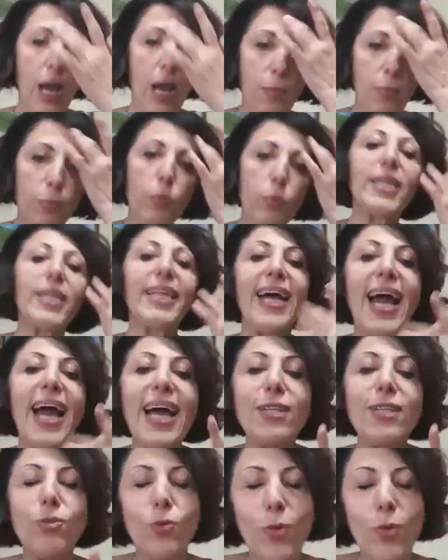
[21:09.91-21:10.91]
I'm
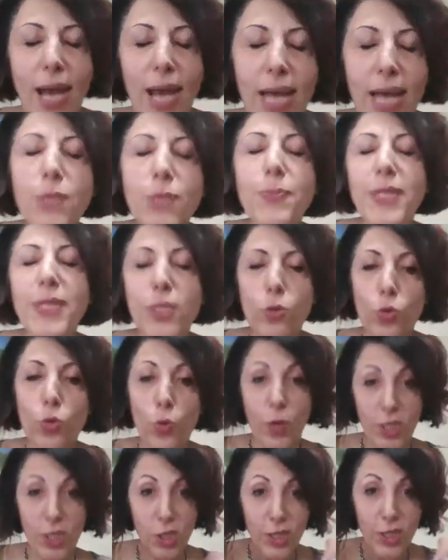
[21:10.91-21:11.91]
glad you asked me this
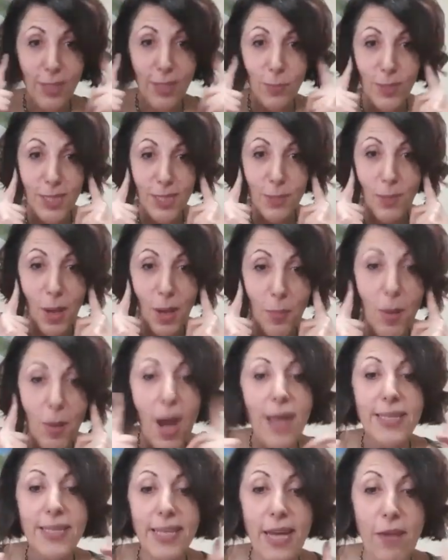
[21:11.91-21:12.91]
question. That was in my
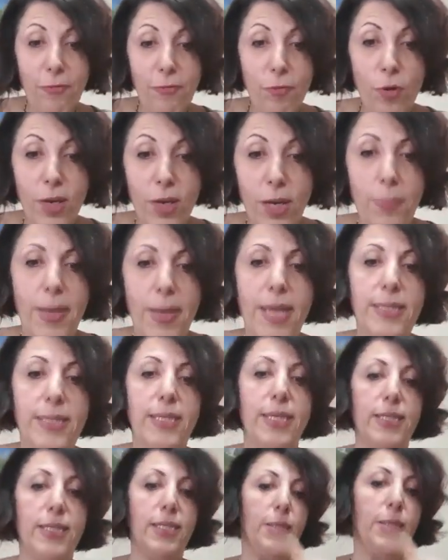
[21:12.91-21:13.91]
mind and I forgot about
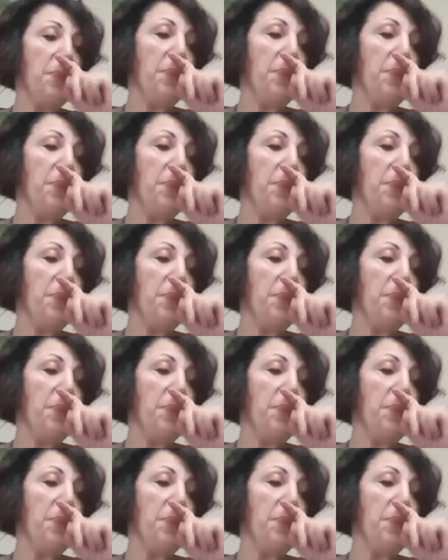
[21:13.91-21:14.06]
this.